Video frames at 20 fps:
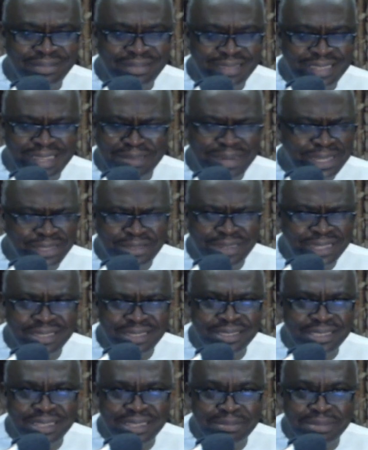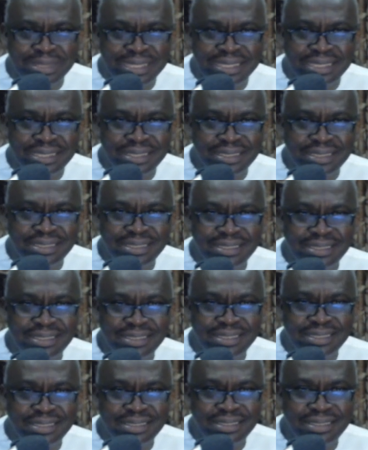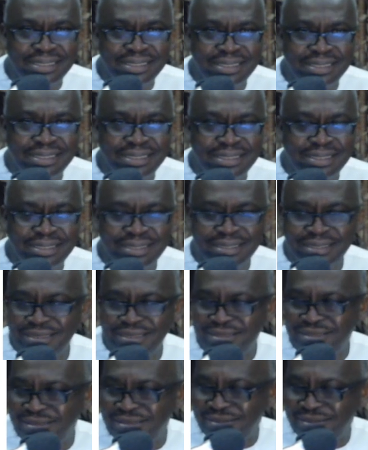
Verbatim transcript: Am I talking to somebody? Yes, sir.